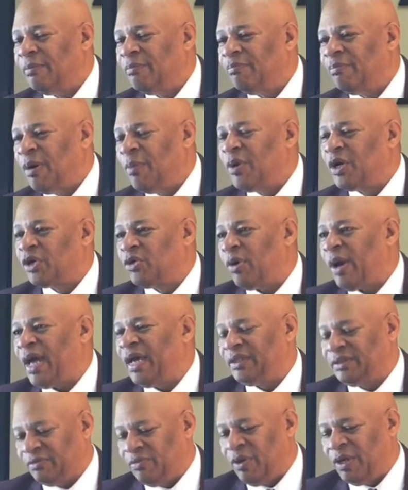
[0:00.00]
But when
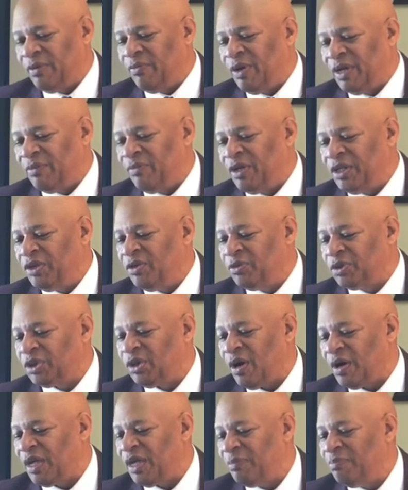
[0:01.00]
Christ, when when when you
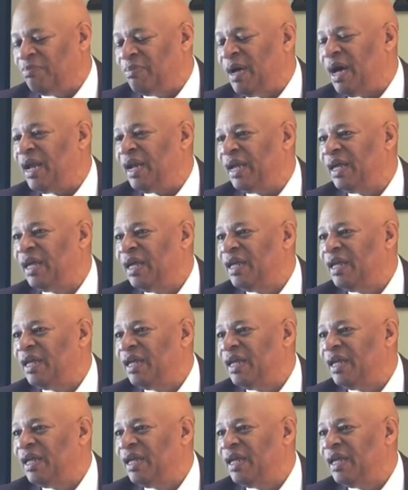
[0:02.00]
start getting money,